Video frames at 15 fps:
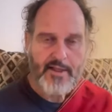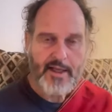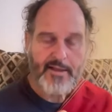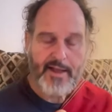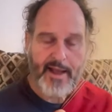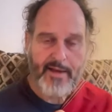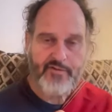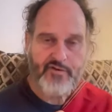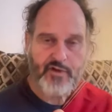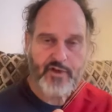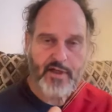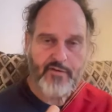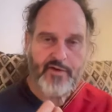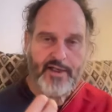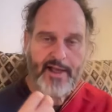and they have to
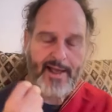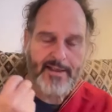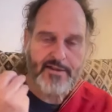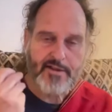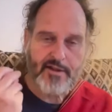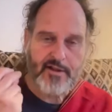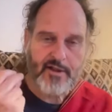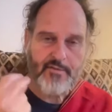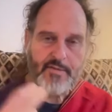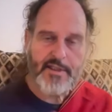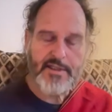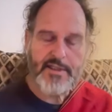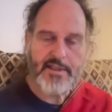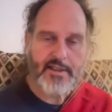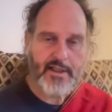give an answer
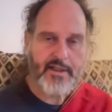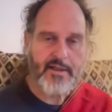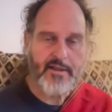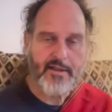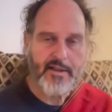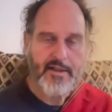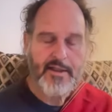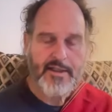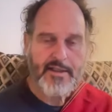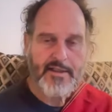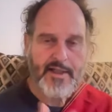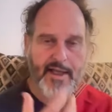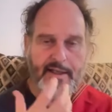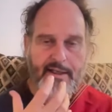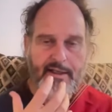immediately,
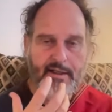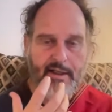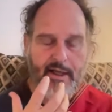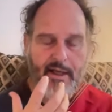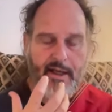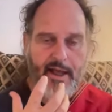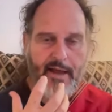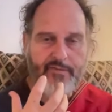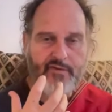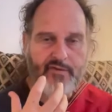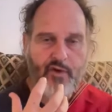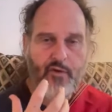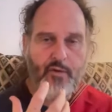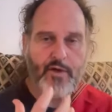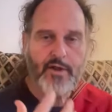they have
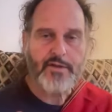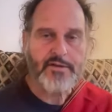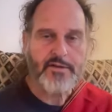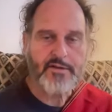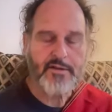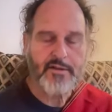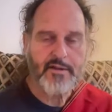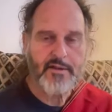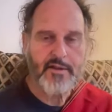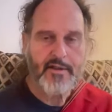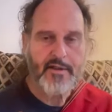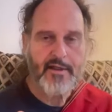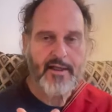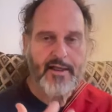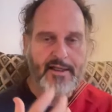no words.
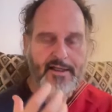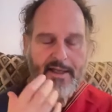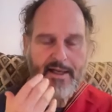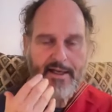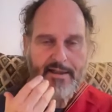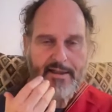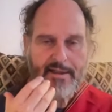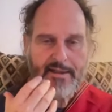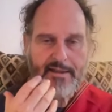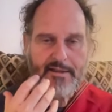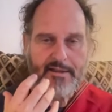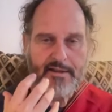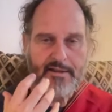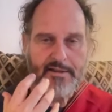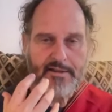
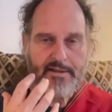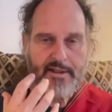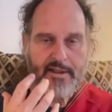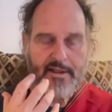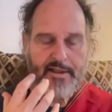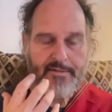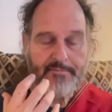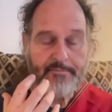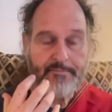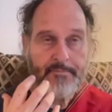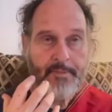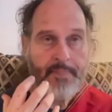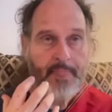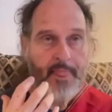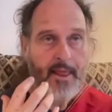
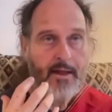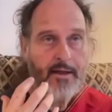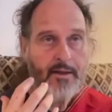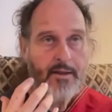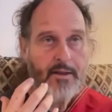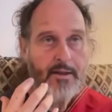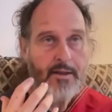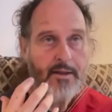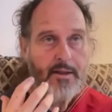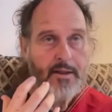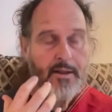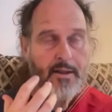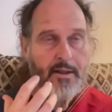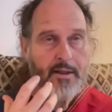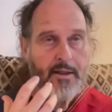
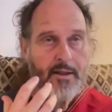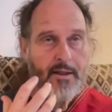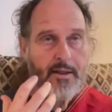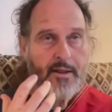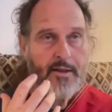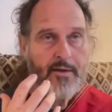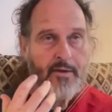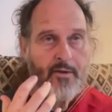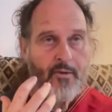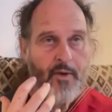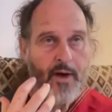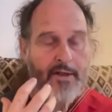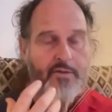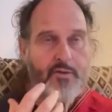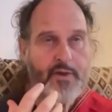
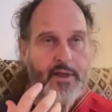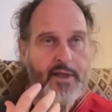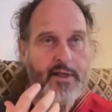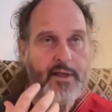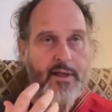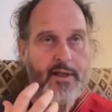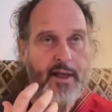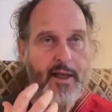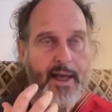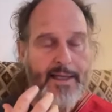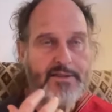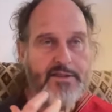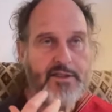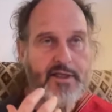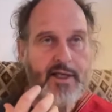What we
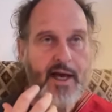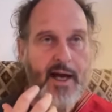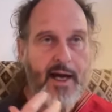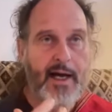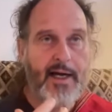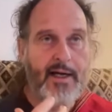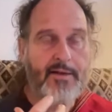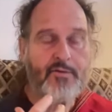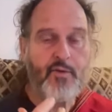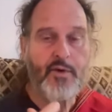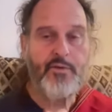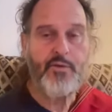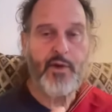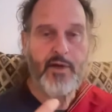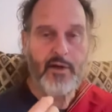actually are,
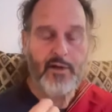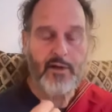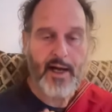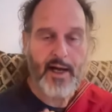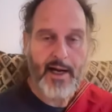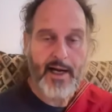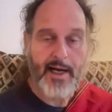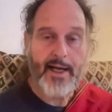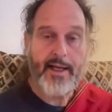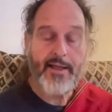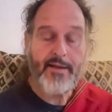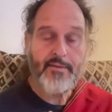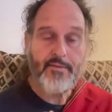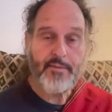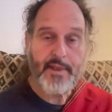what we call
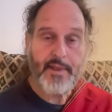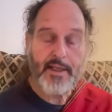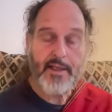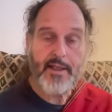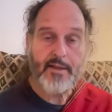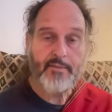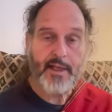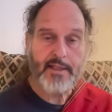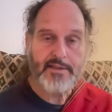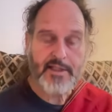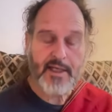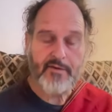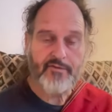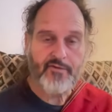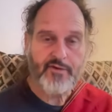I, me,
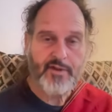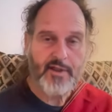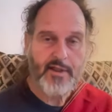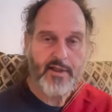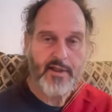myself,